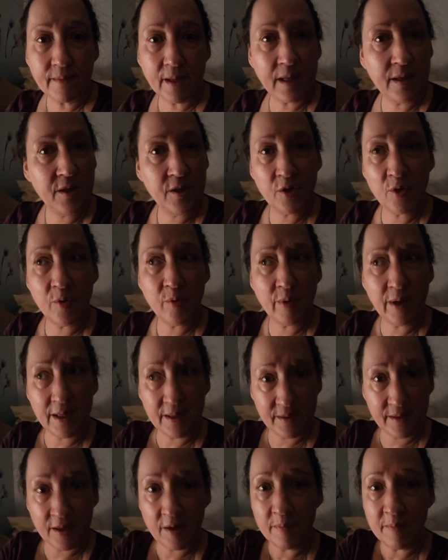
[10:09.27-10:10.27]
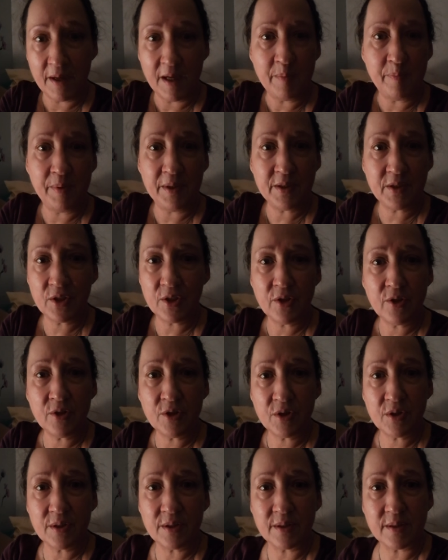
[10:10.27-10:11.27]
And you know what? There might be
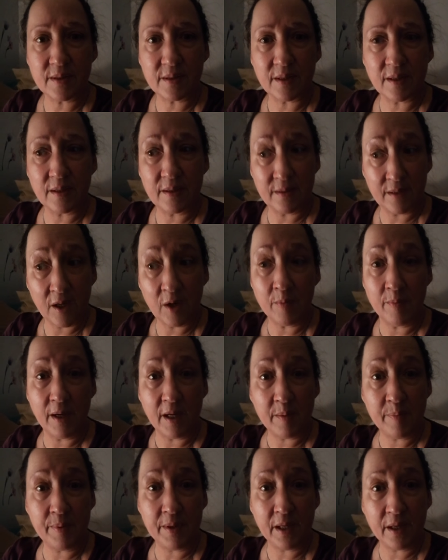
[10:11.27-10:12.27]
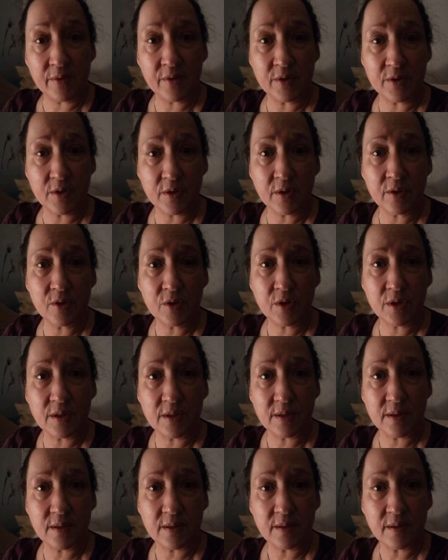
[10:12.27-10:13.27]
solutions there might be other
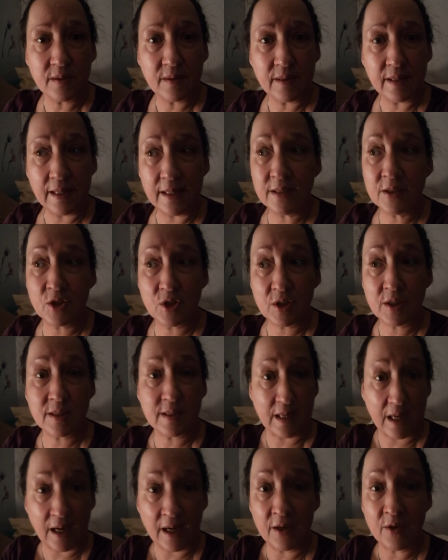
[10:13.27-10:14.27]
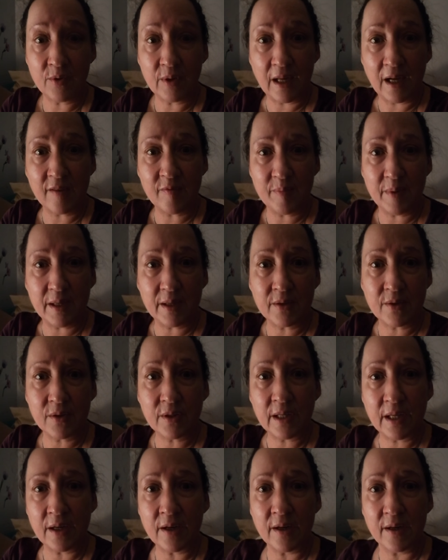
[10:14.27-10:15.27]
solutions. It's just I don't have medical
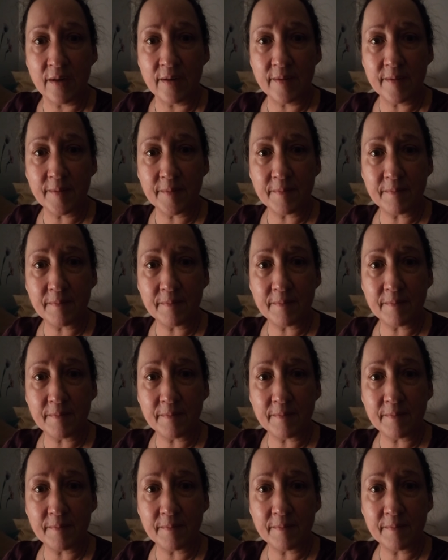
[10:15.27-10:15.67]
care.